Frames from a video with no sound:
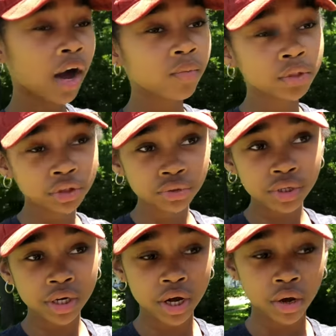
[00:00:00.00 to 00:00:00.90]
I want you
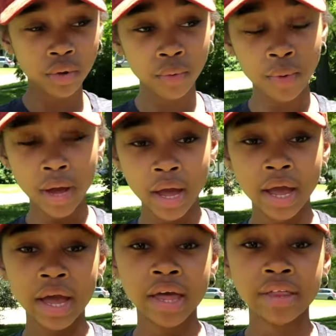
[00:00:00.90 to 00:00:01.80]
to know
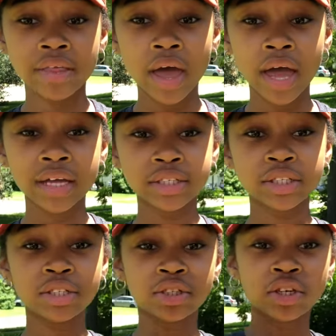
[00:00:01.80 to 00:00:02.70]
that
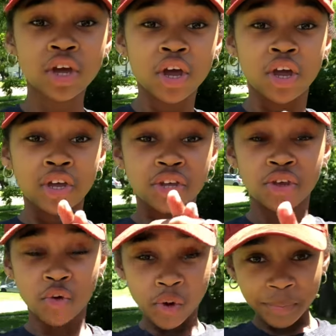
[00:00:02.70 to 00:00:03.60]

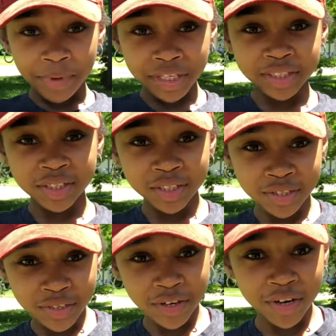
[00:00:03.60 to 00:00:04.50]
your big
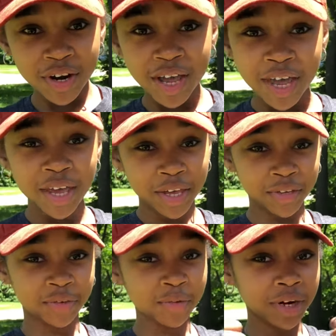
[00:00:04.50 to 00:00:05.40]
sister
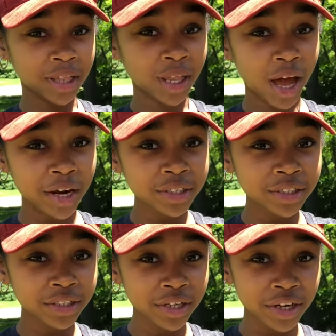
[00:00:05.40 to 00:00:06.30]
is doing a lot of
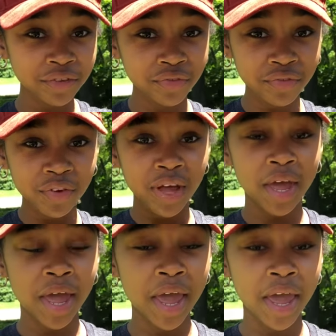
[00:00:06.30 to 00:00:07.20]
stuff
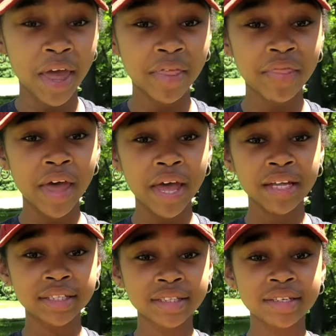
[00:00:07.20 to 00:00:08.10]
and
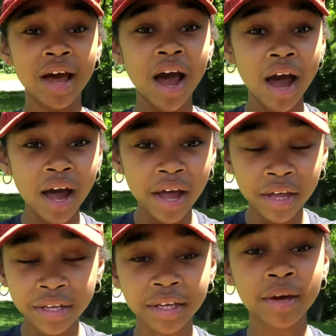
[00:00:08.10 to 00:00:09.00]
that
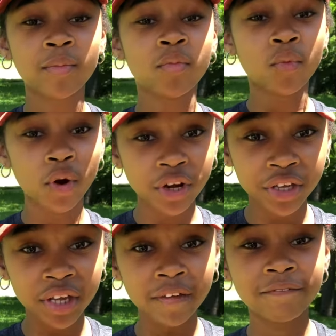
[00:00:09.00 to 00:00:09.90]
I am
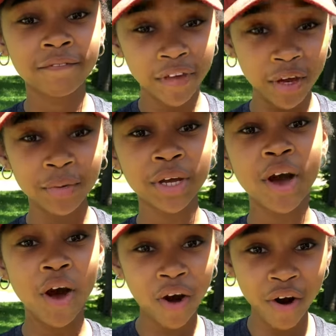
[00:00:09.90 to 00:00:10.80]
working very
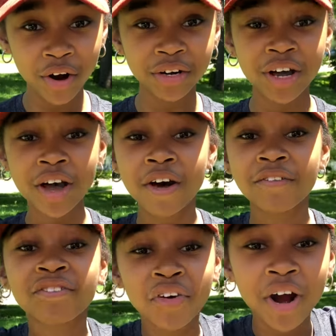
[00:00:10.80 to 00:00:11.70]
hard
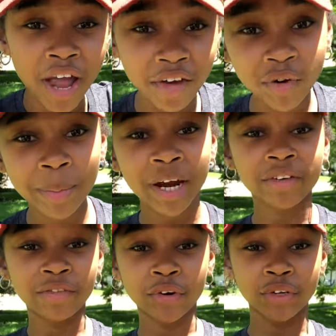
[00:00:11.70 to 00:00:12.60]
for everybody,
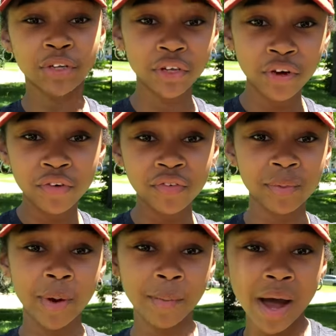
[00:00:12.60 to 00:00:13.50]
for you, for
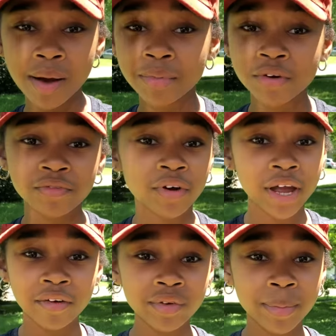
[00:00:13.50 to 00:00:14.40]
my mama, for
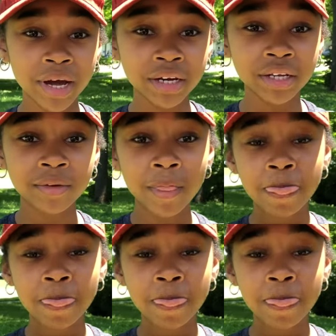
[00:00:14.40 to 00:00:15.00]
everybody.